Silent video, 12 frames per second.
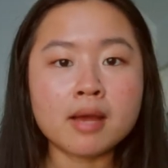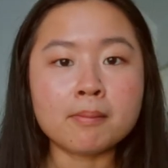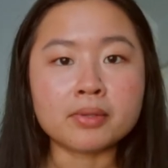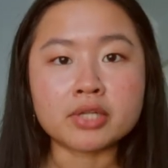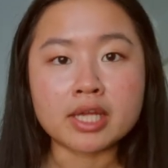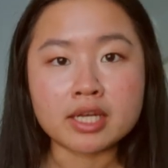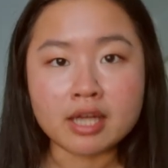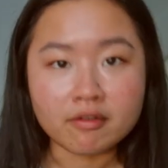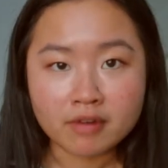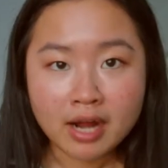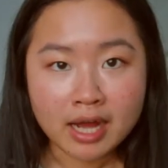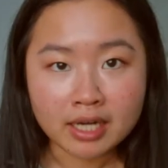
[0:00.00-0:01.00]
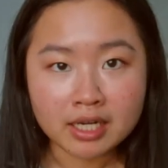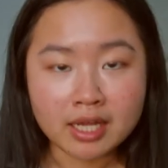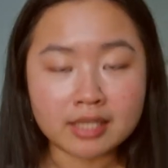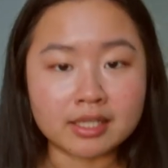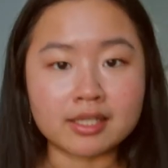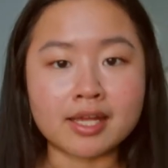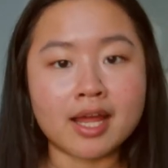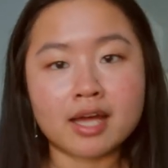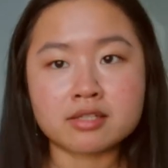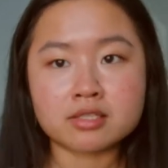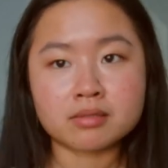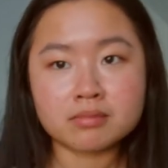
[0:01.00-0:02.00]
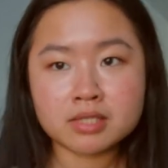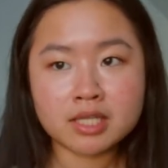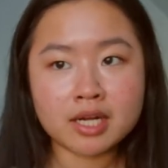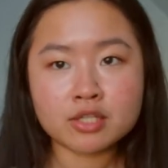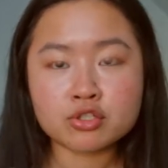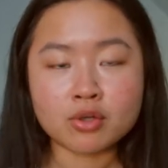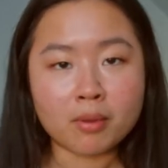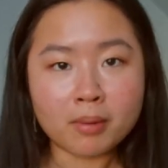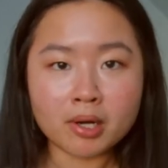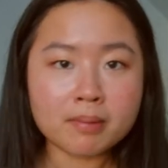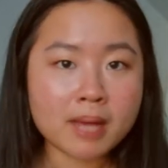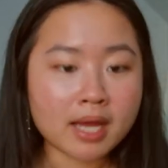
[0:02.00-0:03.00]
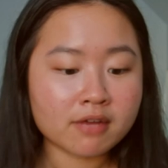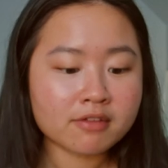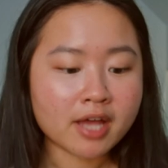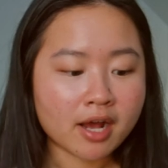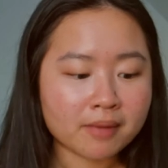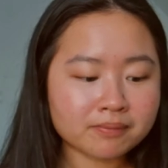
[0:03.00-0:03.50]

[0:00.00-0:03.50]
but they never had it and then they had some today so I bought a bag of that.